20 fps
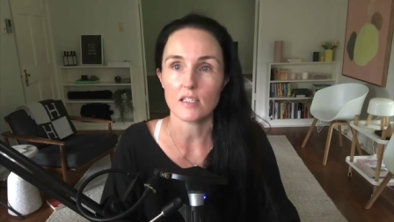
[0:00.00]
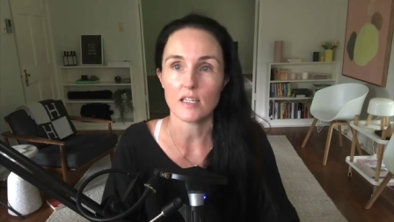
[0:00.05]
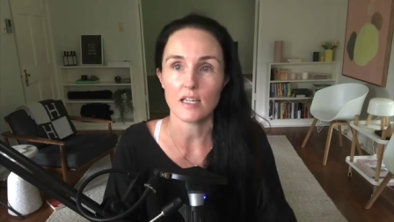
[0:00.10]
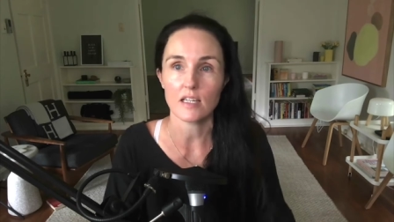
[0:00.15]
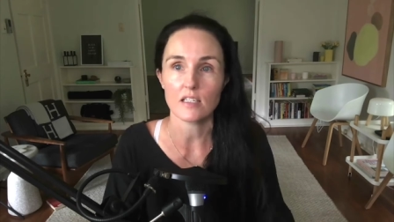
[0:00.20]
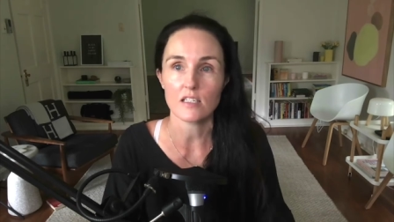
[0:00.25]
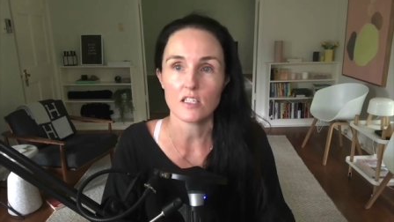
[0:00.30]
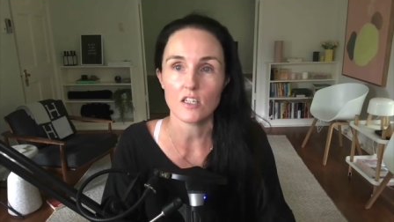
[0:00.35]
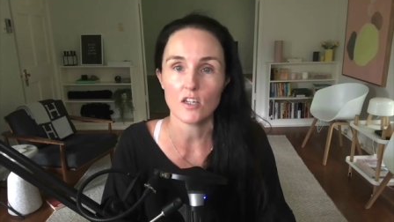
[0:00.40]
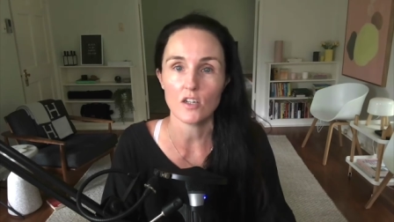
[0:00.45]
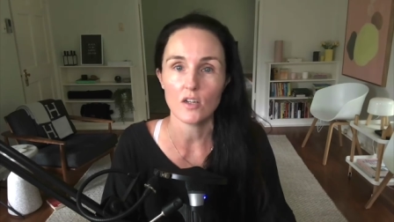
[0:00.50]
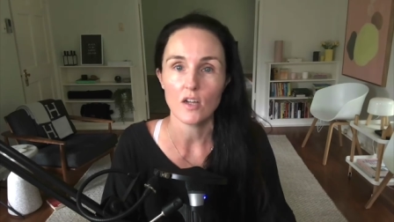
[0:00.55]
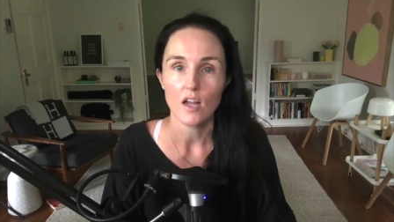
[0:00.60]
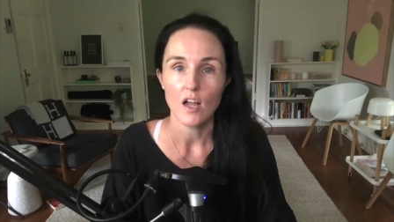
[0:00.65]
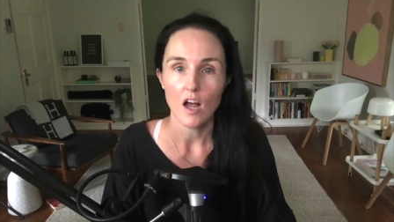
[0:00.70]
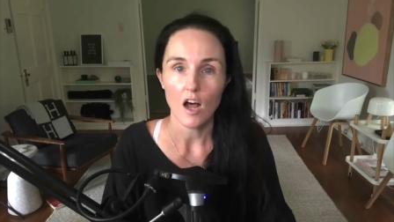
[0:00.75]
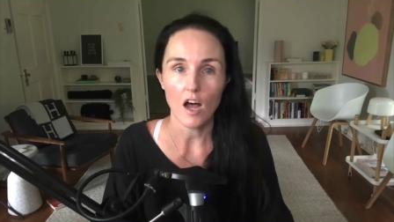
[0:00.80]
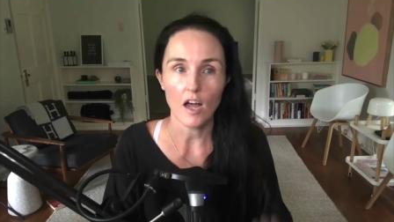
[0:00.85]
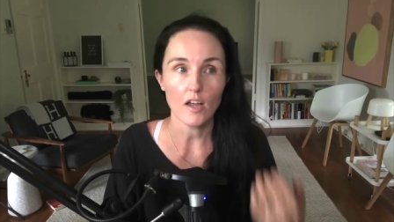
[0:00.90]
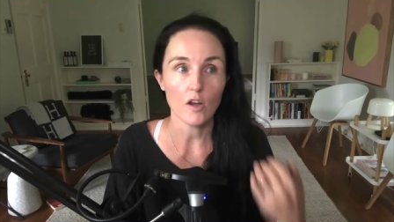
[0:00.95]
And so
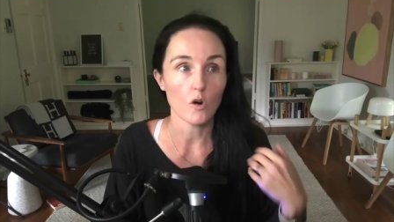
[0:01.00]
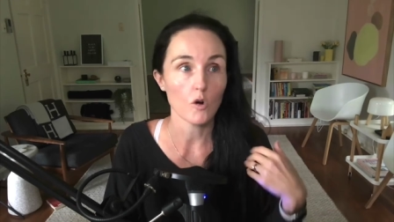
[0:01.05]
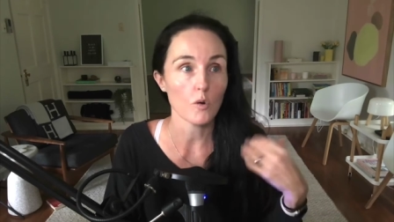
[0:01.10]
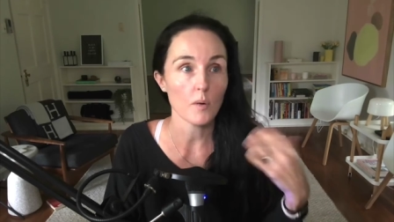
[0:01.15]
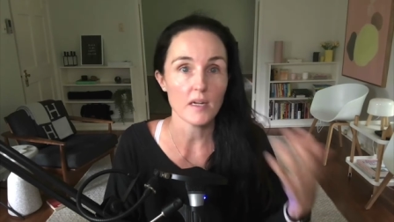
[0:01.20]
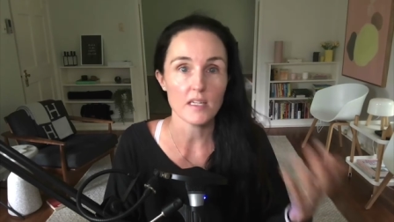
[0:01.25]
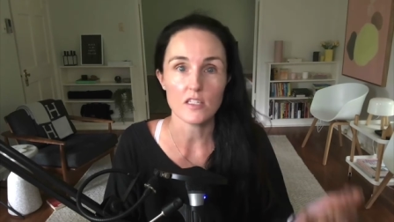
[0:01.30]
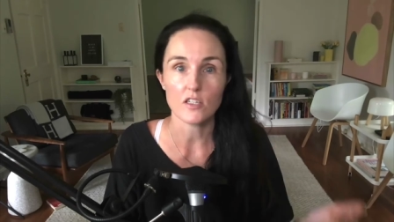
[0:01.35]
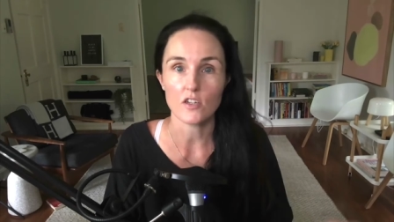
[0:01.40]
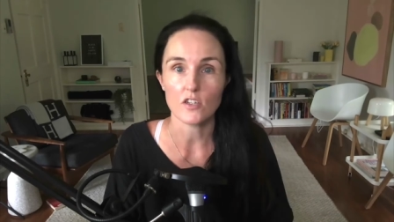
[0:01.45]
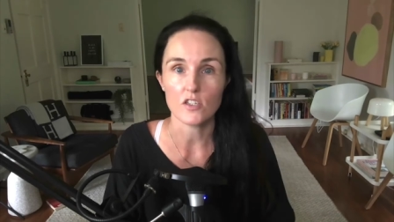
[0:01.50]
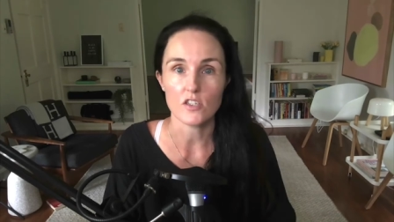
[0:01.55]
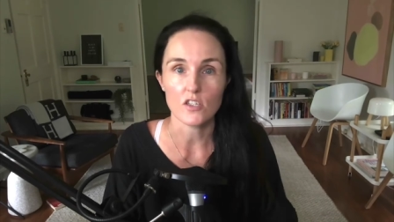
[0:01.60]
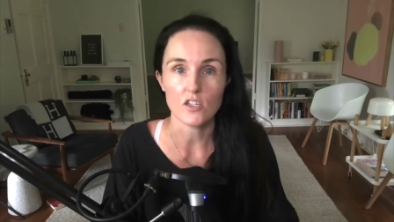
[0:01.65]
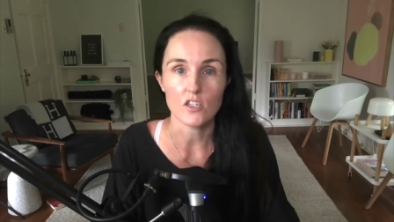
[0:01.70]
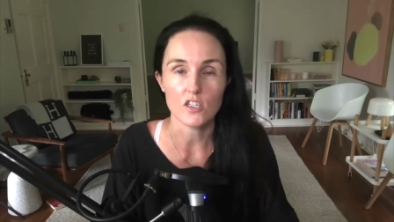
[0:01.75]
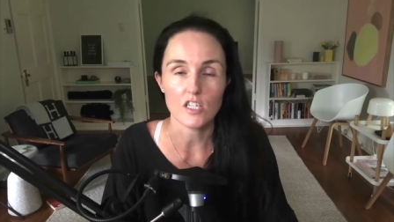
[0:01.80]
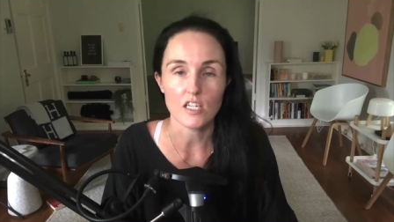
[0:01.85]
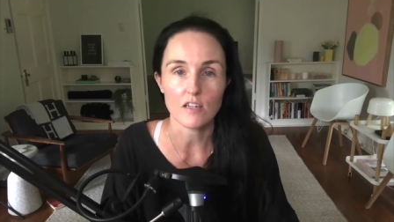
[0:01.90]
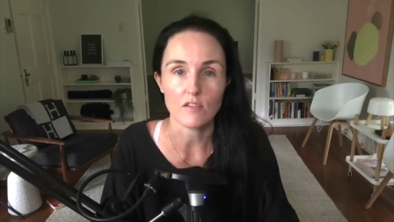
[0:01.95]
I always go
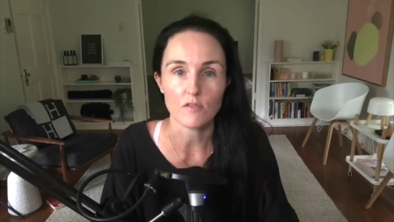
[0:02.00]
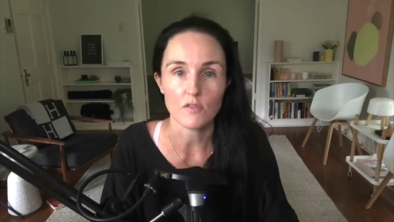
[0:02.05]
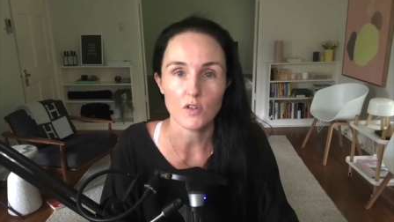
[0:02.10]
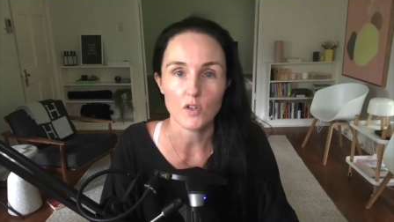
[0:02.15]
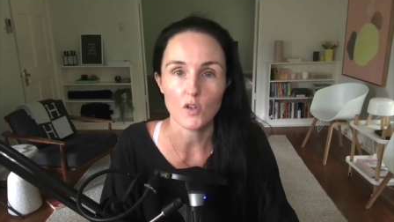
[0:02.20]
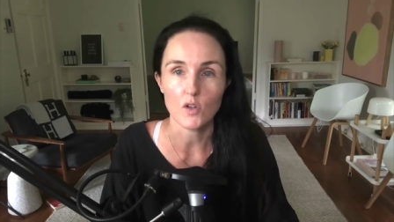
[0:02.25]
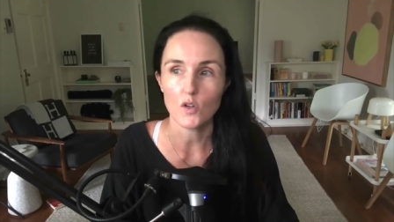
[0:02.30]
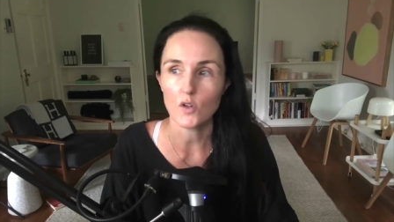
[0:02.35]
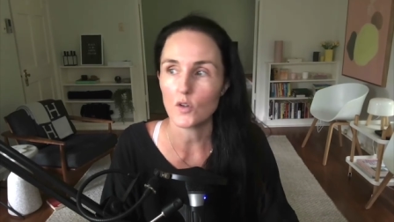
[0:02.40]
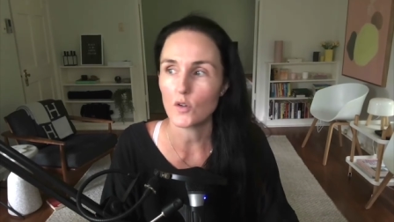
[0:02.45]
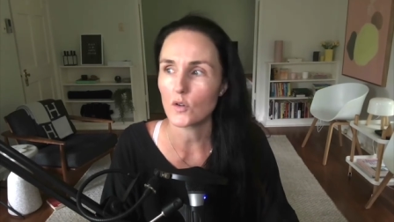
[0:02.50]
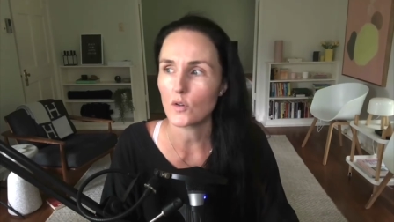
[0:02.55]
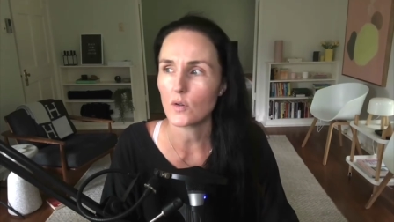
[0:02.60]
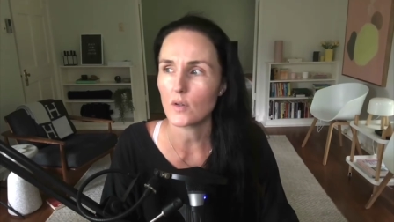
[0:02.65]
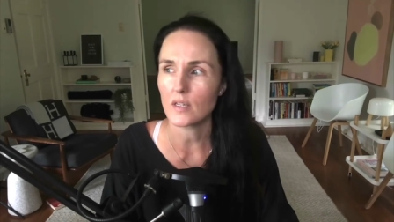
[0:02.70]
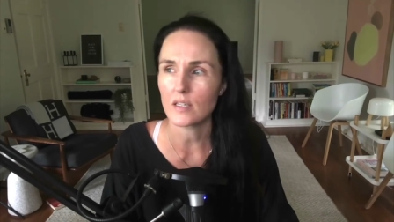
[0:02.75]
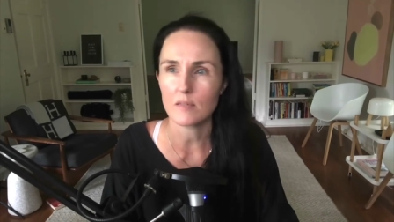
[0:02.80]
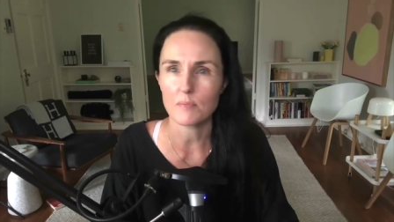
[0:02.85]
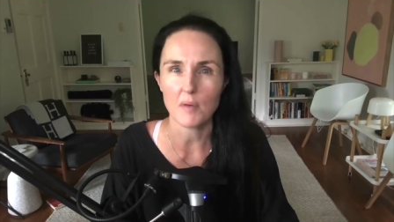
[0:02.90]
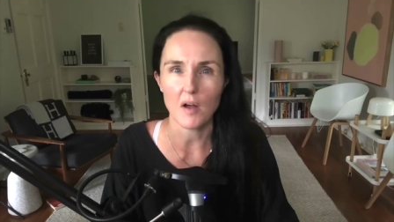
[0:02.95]
searching for who
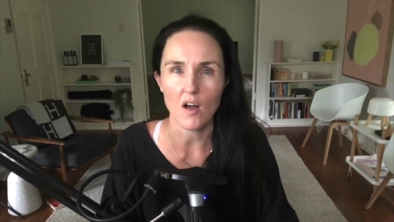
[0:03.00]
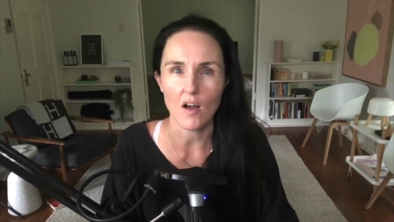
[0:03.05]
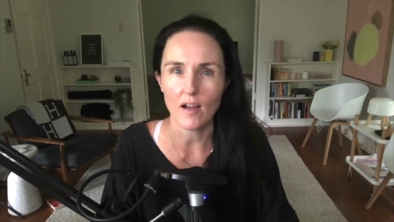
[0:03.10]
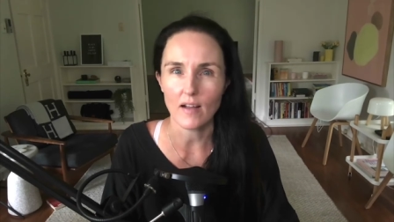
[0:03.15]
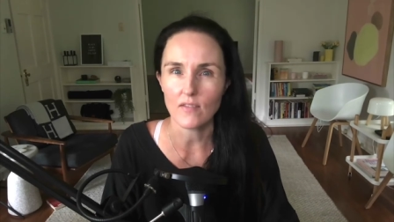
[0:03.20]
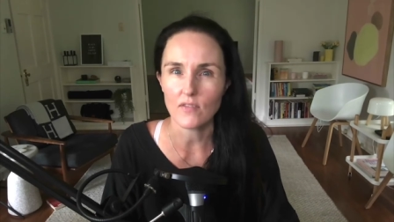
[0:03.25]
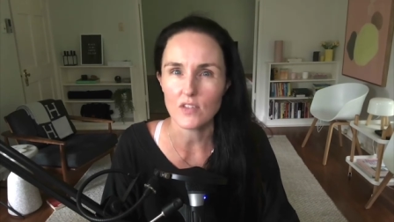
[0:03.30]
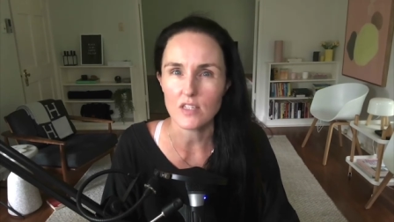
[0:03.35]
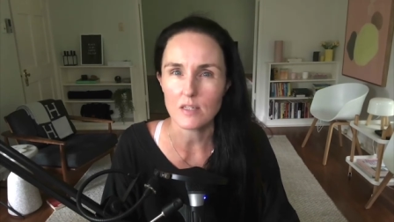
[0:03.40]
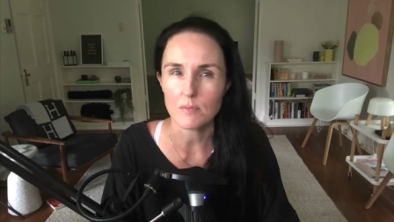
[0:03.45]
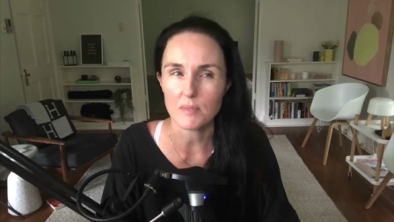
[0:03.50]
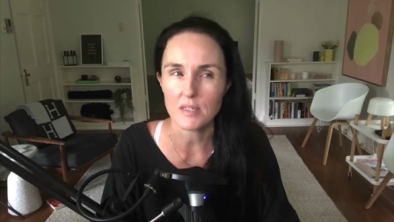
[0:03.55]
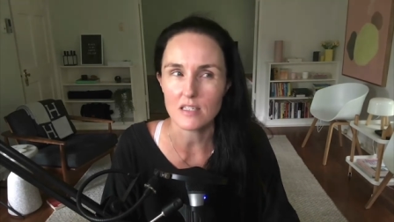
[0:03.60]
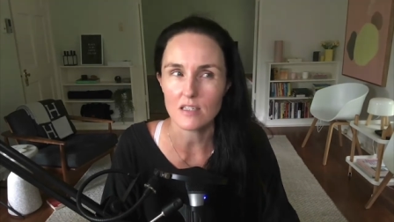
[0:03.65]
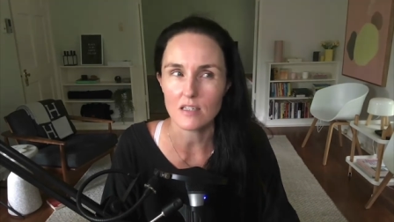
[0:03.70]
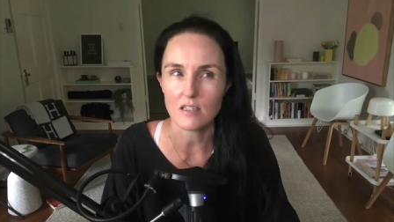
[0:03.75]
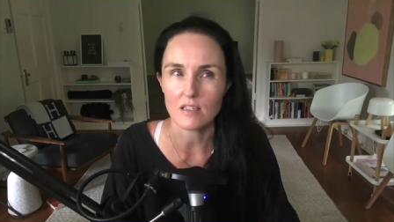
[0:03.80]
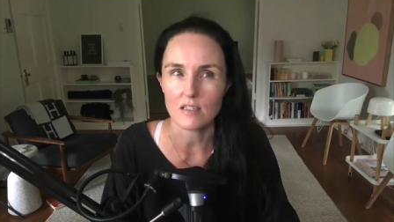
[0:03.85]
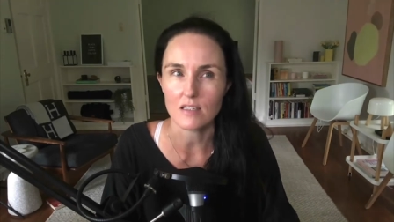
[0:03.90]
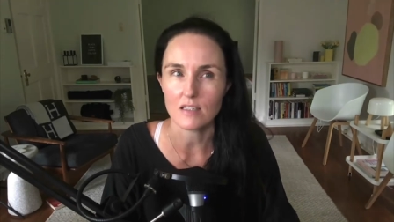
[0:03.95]
is behind this
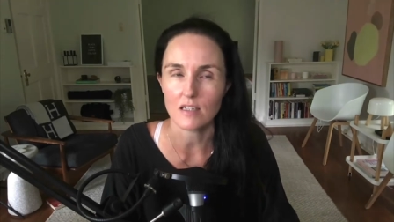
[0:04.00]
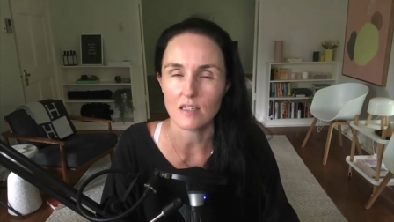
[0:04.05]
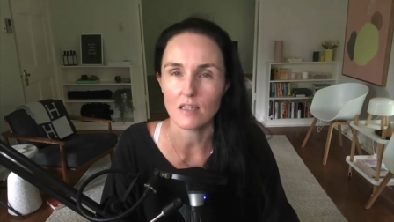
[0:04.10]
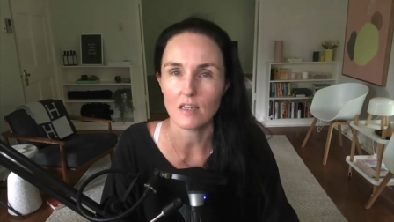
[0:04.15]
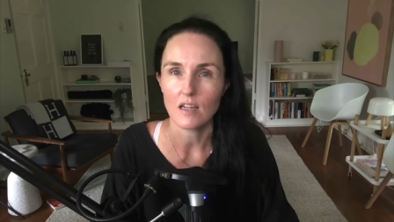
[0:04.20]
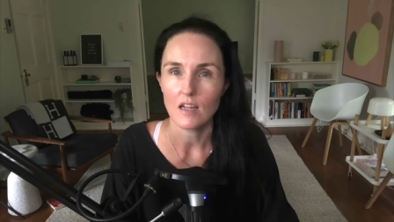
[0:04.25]
business and